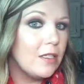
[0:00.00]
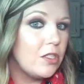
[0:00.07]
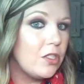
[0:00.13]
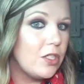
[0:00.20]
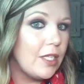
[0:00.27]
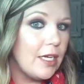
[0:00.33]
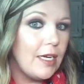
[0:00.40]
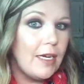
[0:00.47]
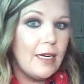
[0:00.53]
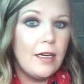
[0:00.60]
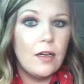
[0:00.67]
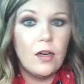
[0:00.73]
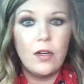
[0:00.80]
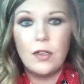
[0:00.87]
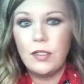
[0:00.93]
a
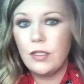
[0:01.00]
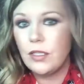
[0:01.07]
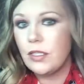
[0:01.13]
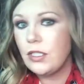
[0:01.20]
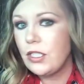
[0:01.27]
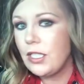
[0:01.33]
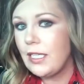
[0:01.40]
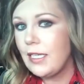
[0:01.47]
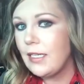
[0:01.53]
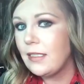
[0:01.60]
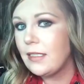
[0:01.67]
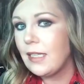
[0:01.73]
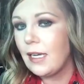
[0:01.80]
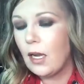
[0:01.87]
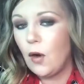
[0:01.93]
sheen on your
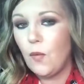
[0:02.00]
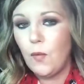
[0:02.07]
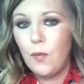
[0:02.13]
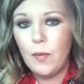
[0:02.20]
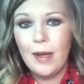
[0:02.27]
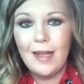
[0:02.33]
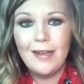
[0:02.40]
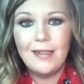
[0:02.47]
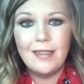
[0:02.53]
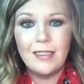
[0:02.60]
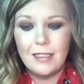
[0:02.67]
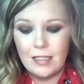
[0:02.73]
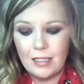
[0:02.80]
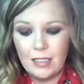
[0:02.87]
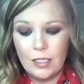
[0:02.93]
cheeks, like a wet
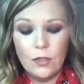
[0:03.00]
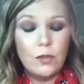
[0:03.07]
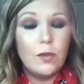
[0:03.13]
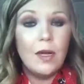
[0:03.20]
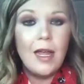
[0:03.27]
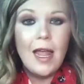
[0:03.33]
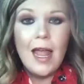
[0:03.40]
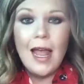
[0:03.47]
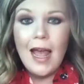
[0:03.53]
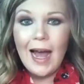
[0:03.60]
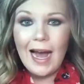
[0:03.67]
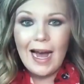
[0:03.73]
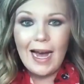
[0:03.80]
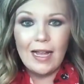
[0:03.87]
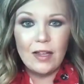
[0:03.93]
glow.
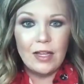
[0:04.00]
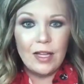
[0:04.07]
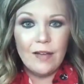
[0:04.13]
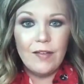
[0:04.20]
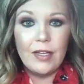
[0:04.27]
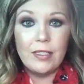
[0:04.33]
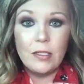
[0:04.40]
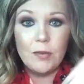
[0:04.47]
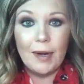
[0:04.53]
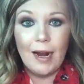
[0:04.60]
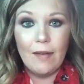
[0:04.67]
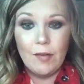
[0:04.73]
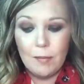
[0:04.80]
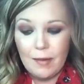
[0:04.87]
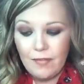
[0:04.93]
I love it. It's what I
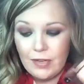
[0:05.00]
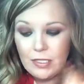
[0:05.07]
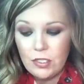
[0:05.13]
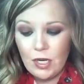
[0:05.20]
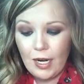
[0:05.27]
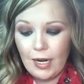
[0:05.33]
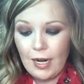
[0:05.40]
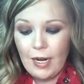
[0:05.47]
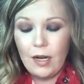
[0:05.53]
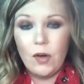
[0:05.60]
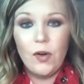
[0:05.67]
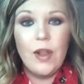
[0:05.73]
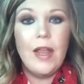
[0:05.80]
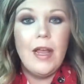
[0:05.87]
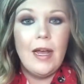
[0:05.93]
have on my face right
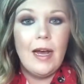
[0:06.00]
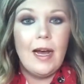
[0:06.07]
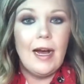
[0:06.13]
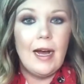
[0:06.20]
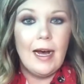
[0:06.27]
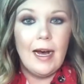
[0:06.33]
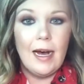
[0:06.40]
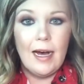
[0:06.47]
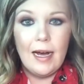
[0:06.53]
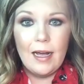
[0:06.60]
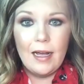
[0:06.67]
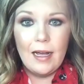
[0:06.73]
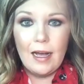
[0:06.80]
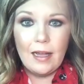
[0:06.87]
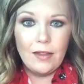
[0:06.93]
now. I
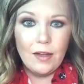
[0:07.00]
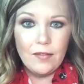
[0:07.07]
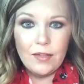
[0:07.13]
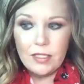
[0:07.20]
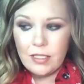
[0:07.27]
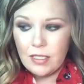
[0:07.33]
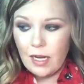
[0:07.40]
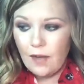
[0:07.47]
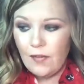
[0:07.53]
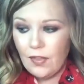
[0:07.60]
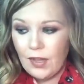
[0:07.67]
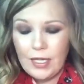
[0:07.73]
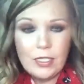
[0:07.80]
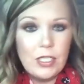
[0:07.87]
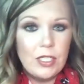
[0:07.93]
love this stuff. I
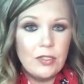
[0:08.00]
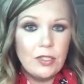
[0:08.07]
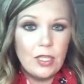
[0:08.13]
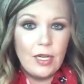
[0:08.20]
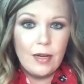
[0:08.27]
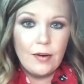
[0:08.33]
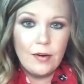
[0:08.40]
think it's hugely